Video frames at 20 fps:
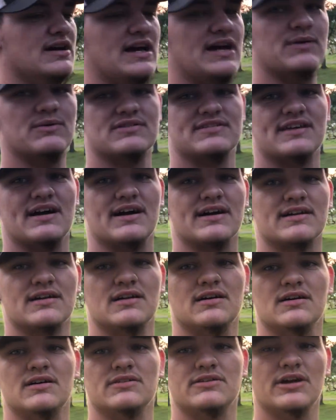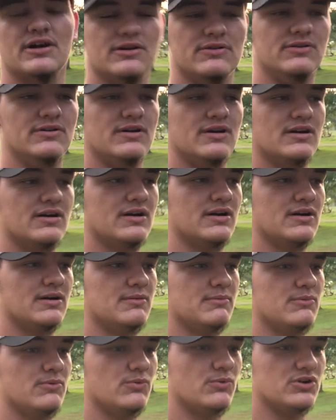and was like, dude,
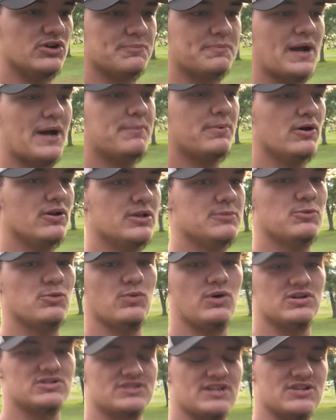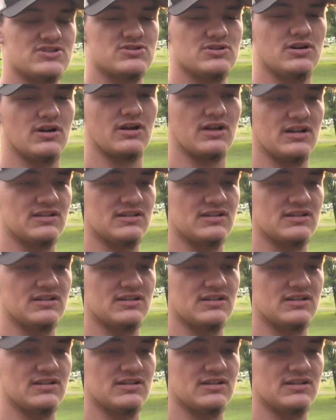will your papa let me wash that truck? I